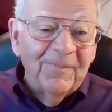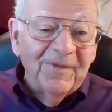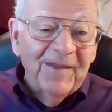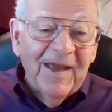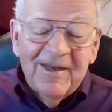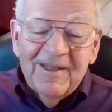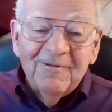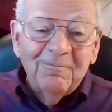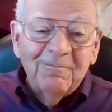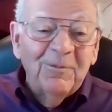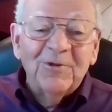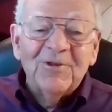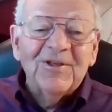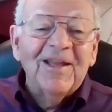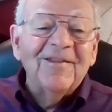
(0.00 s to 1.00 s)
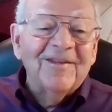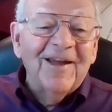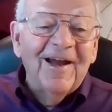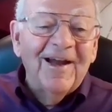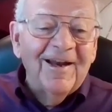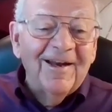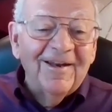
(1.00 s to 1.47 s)
90th
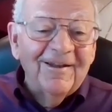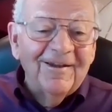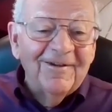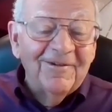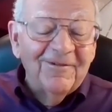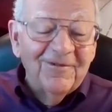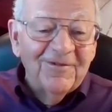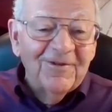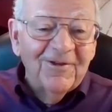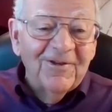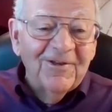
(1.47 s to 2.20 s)
percentile of